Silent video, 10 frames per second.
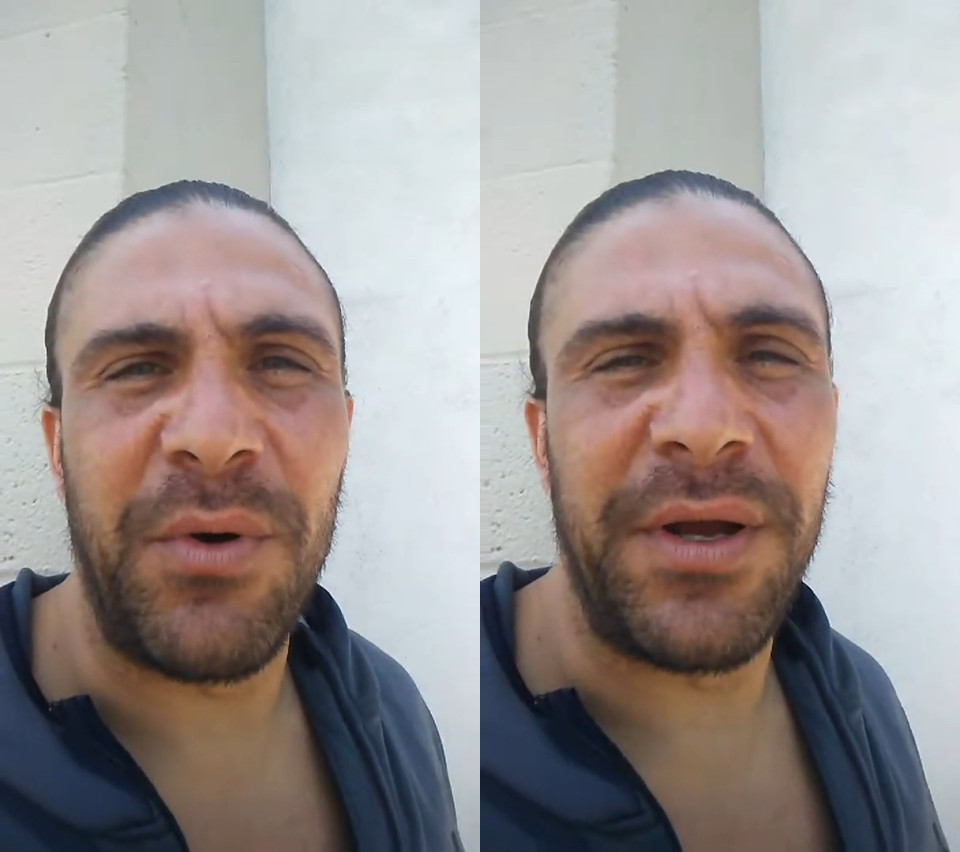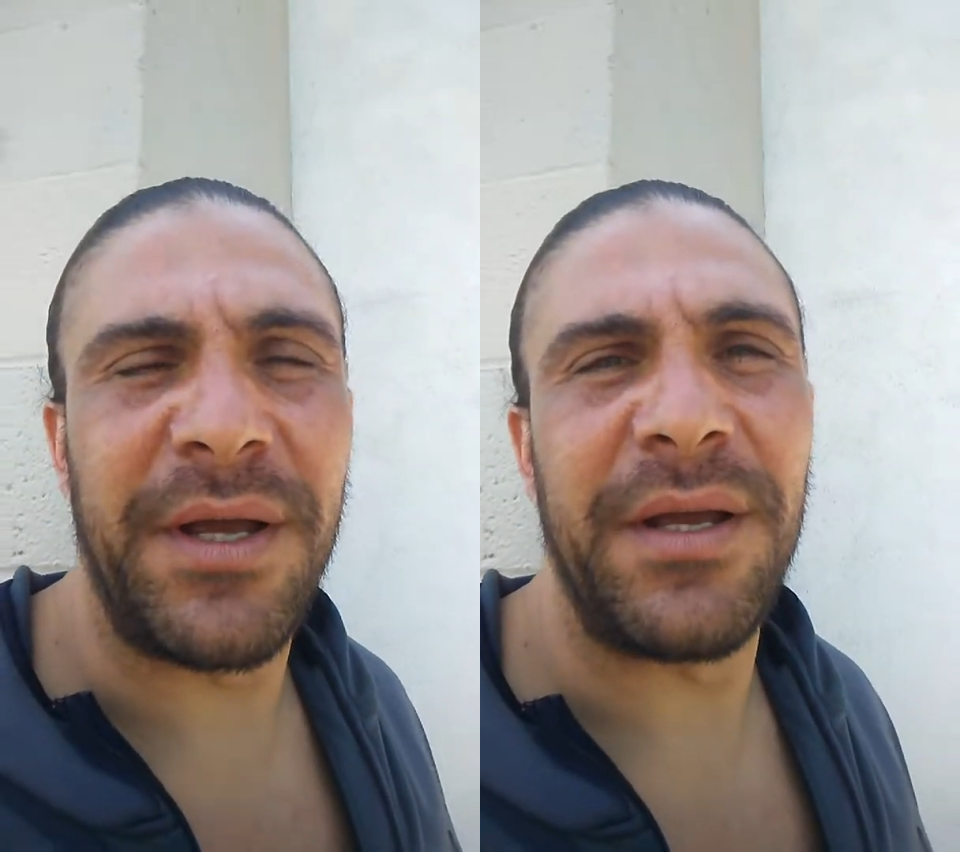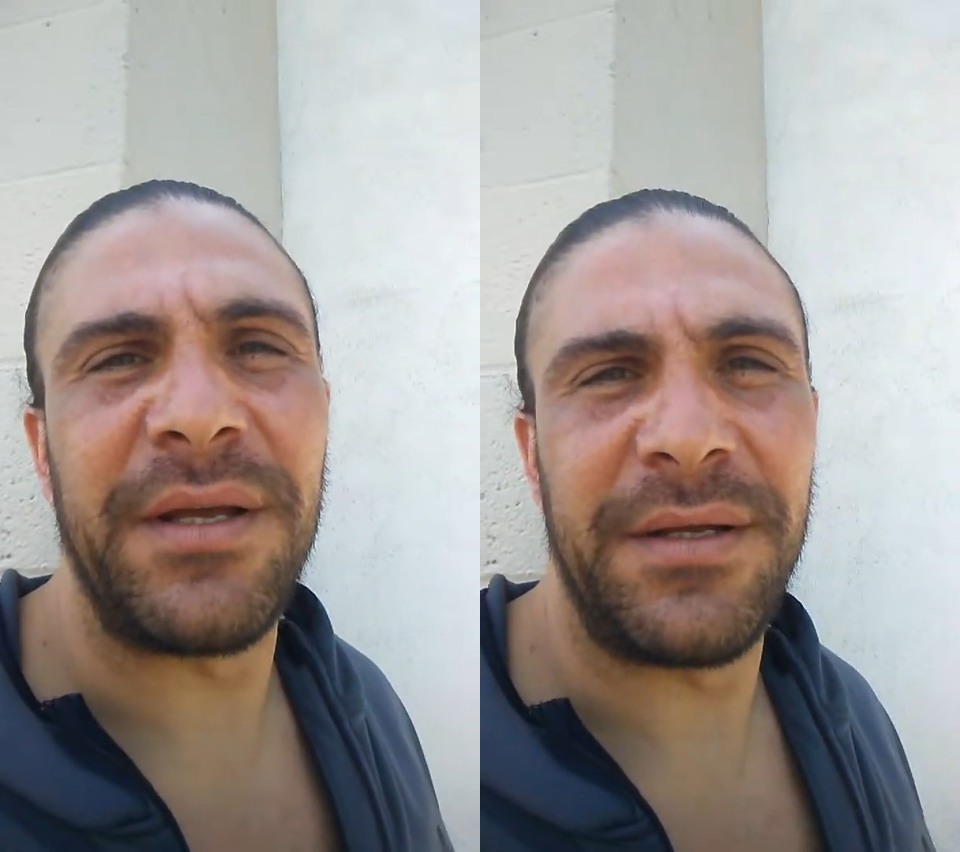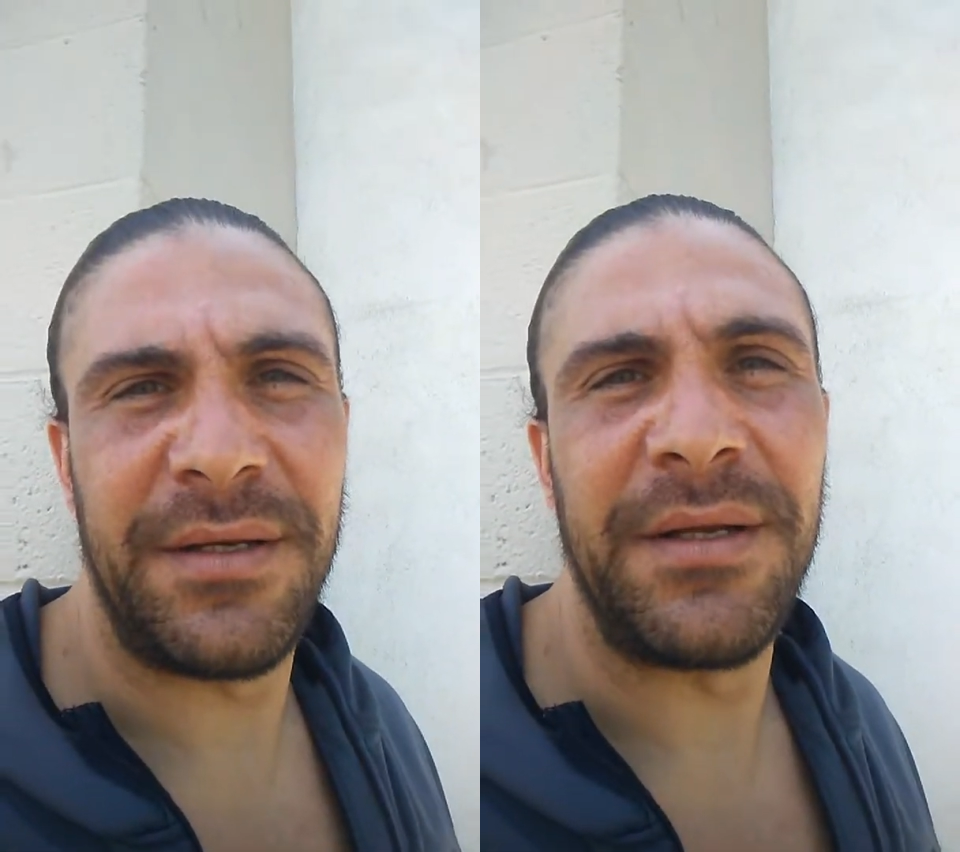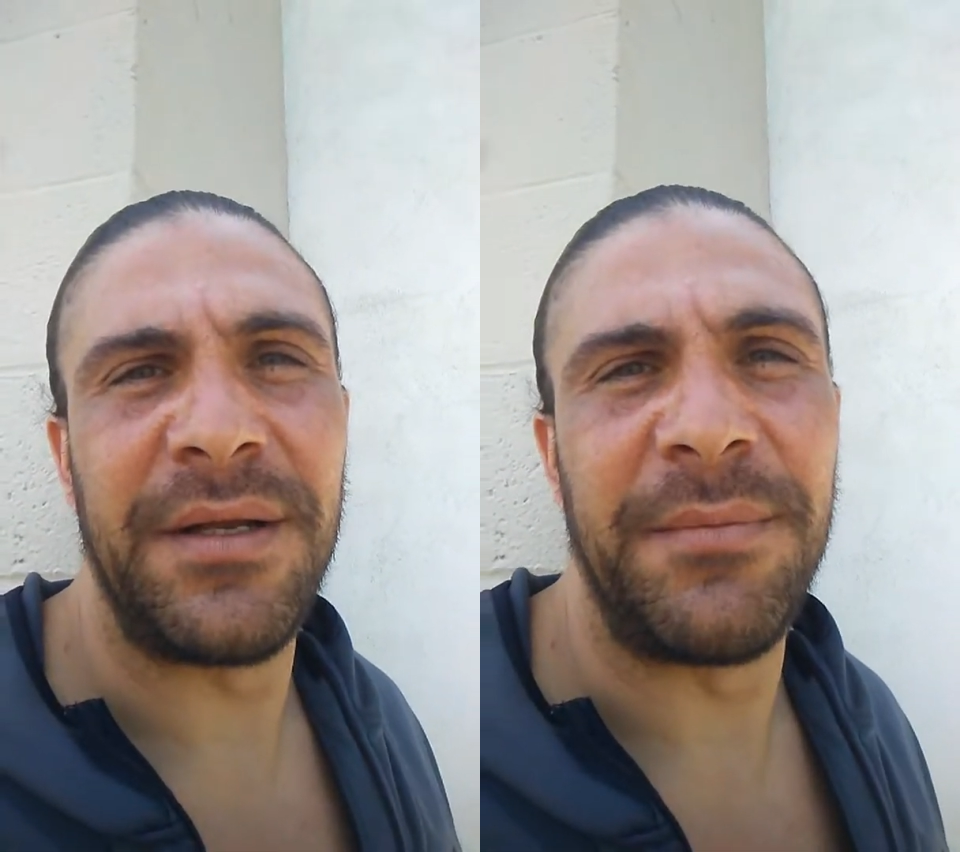boy.
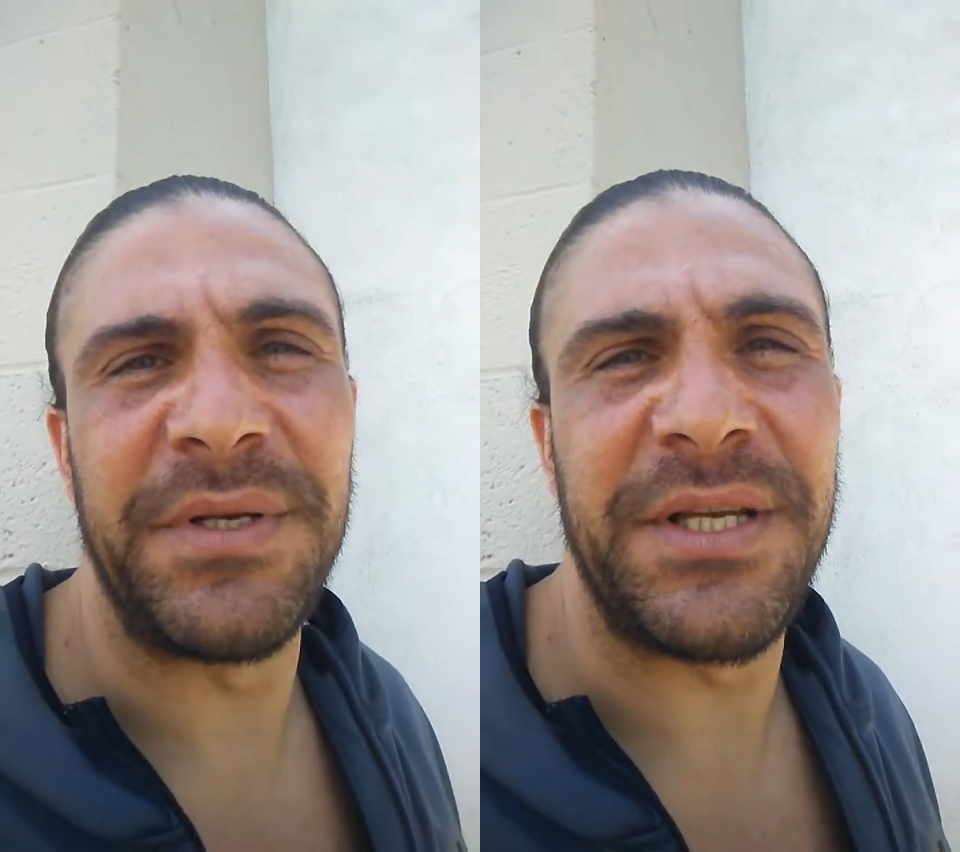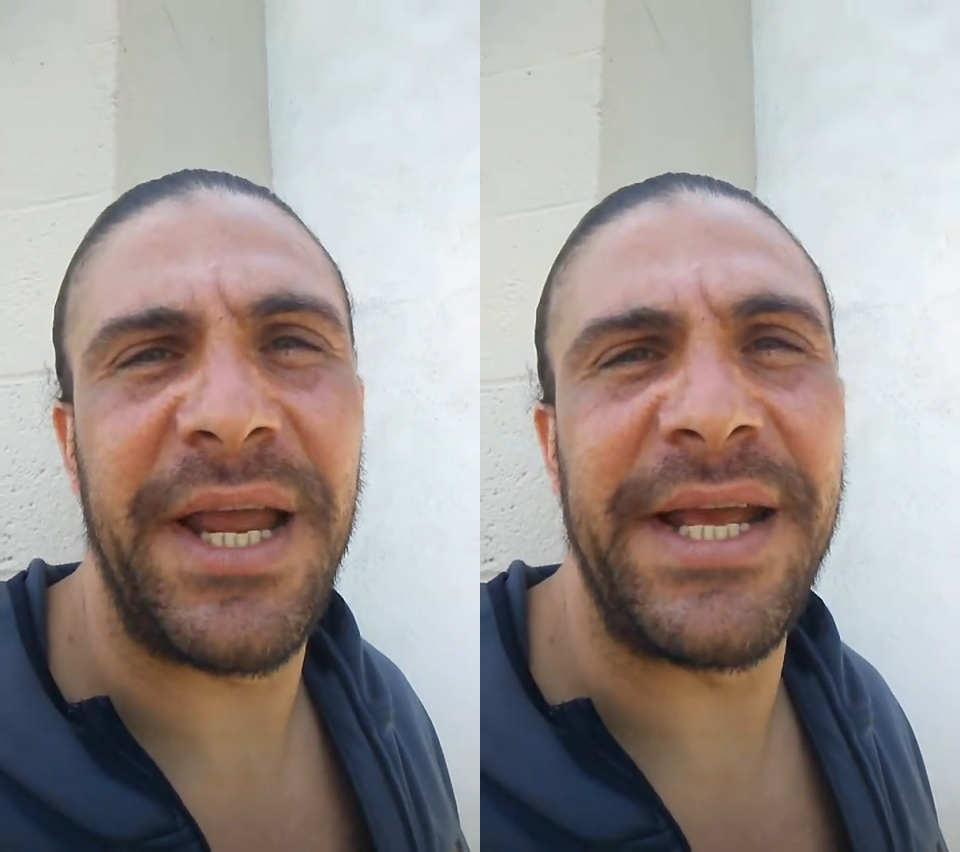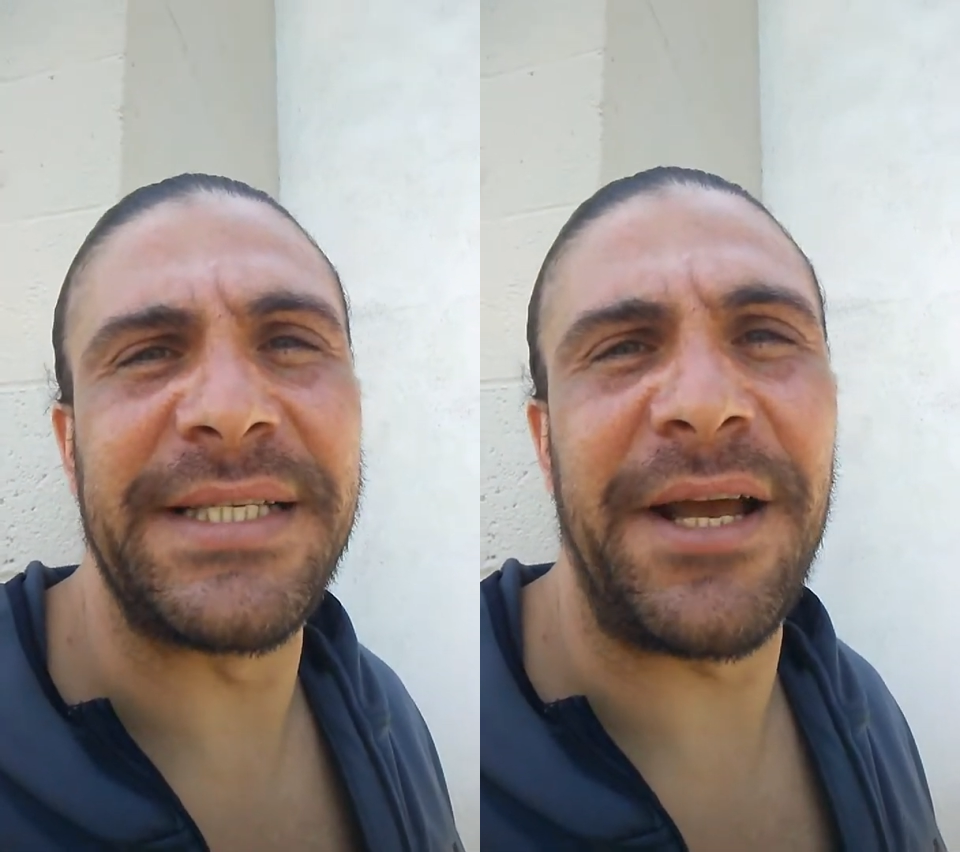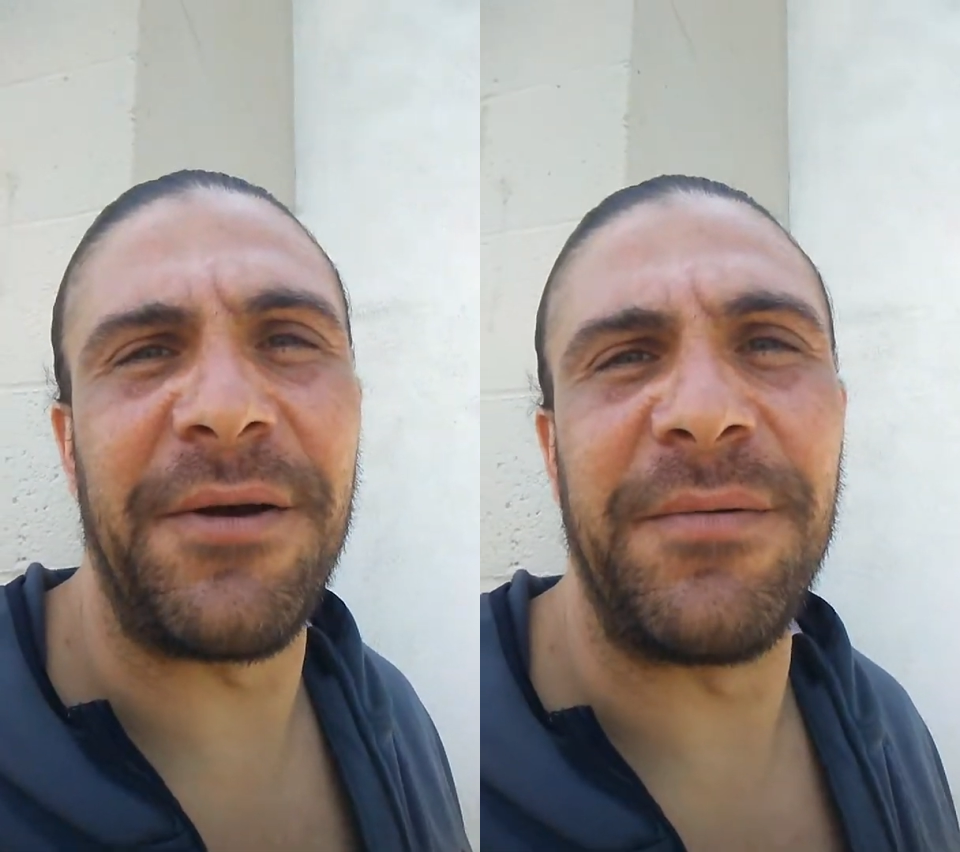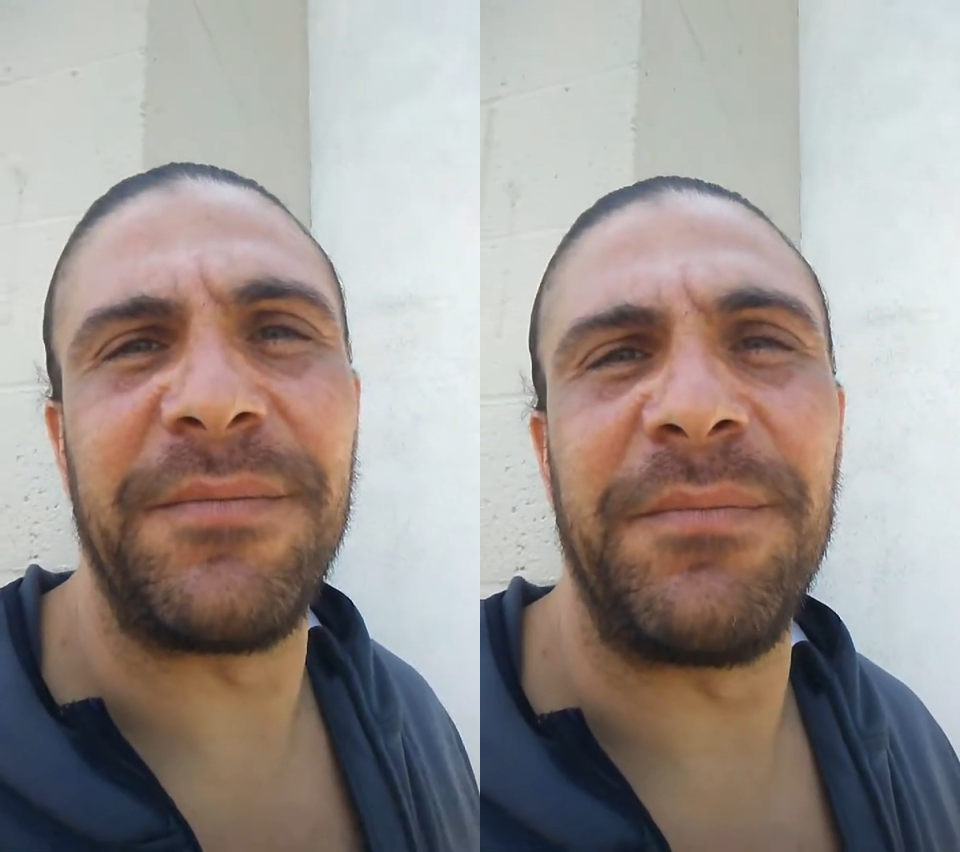Mr. A is
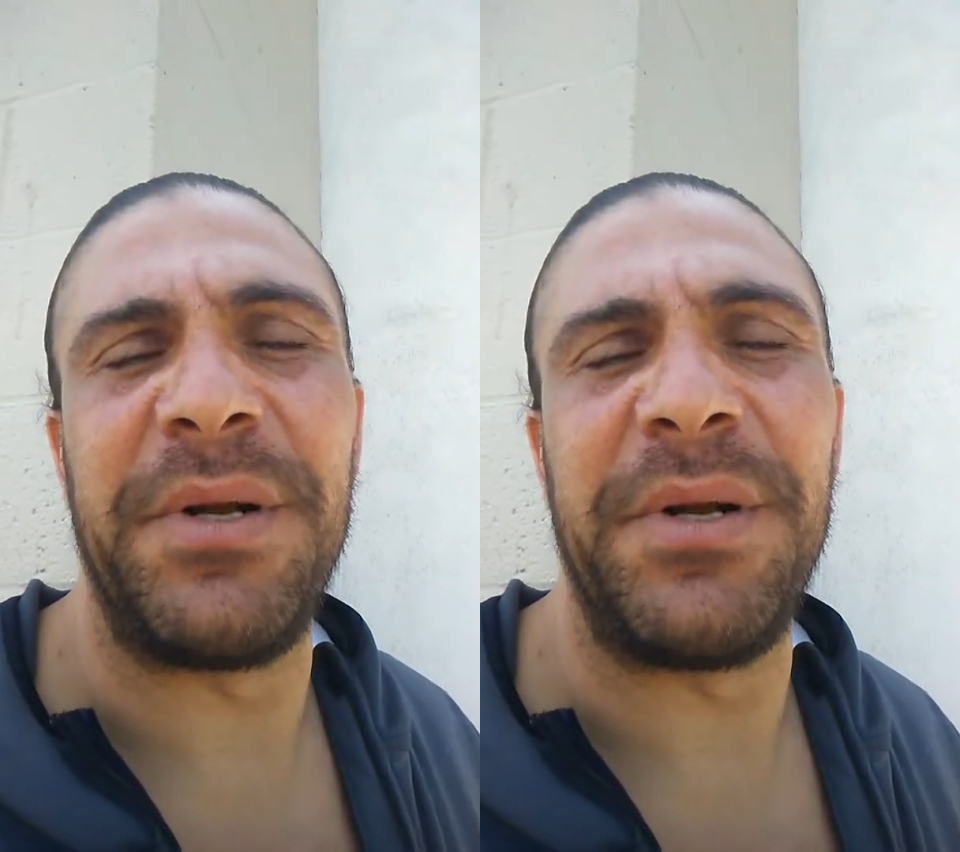out.